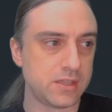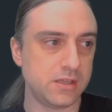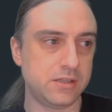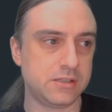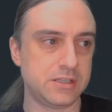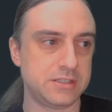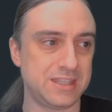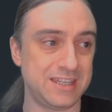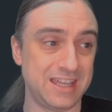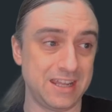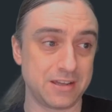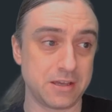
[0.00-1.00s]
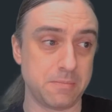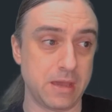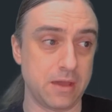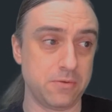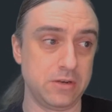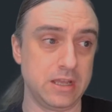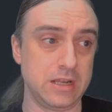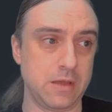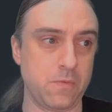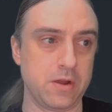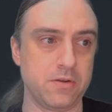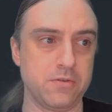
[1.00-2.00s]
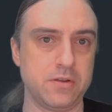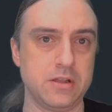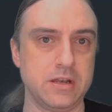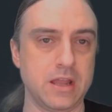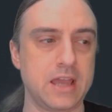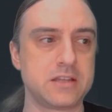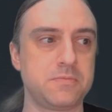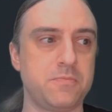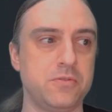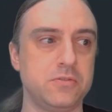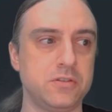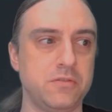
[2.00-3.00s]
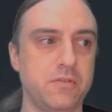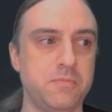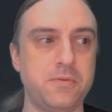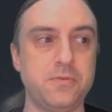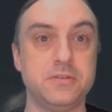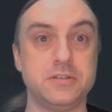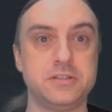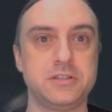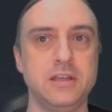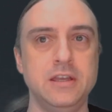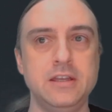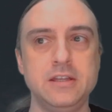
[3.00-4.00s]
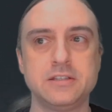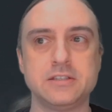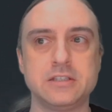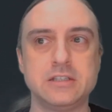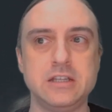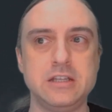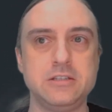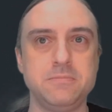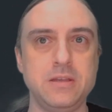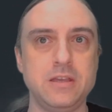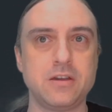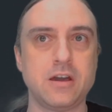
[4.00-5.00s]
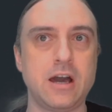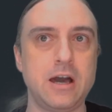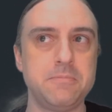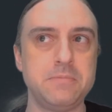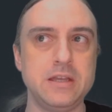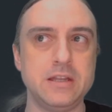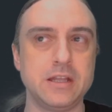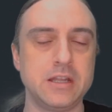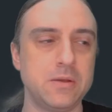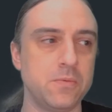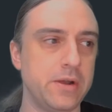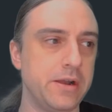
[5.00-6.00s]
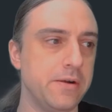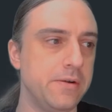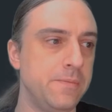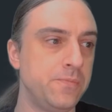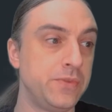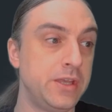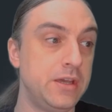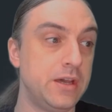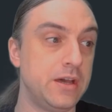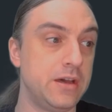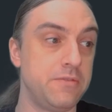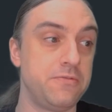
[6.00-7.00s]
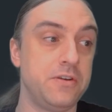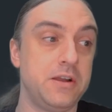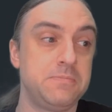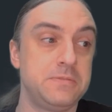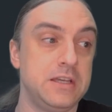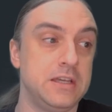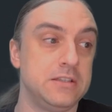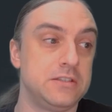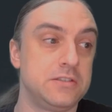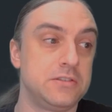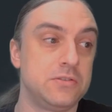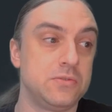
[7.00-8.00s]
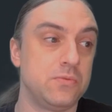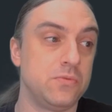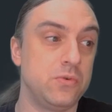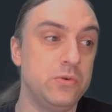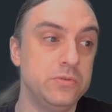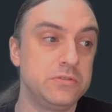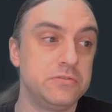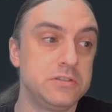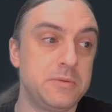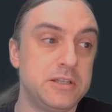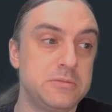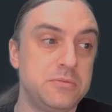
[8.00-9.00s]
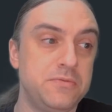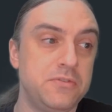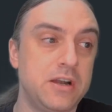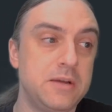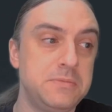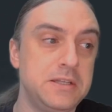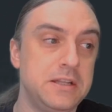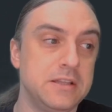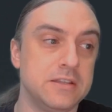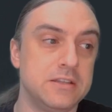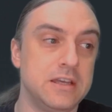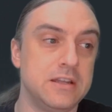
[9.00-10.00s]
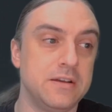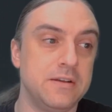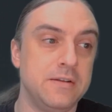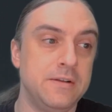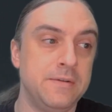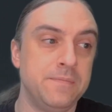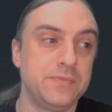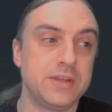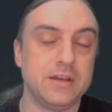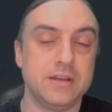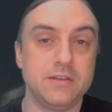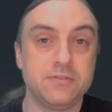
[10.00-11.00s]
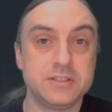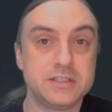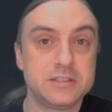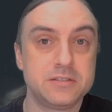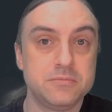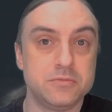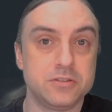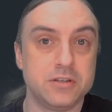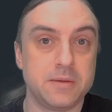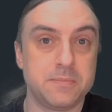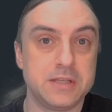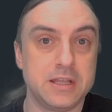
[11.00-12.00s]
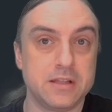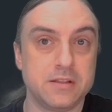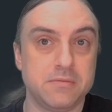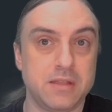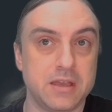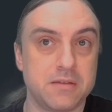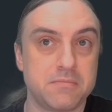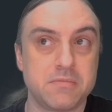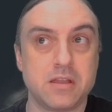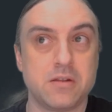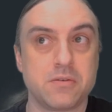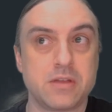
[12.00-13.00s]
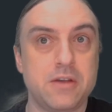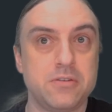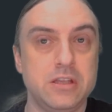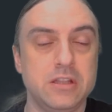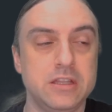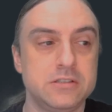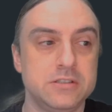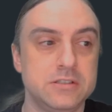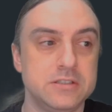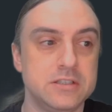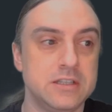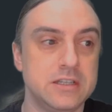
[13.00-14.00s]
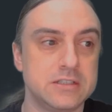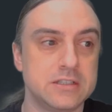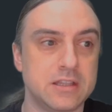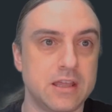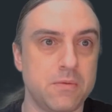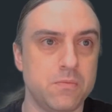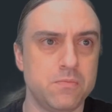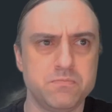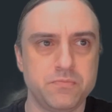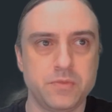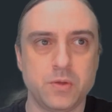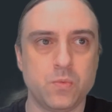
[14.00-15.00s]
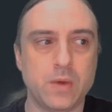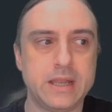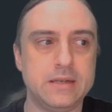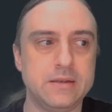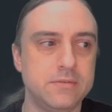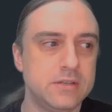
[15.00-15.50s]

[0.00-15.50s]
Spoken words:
And does the data come out anywhere in exports or reports? Does it need to be copied anywhere? For updates, who's responsible for updating the data? If the system should update it, like, calculations and things like that, when?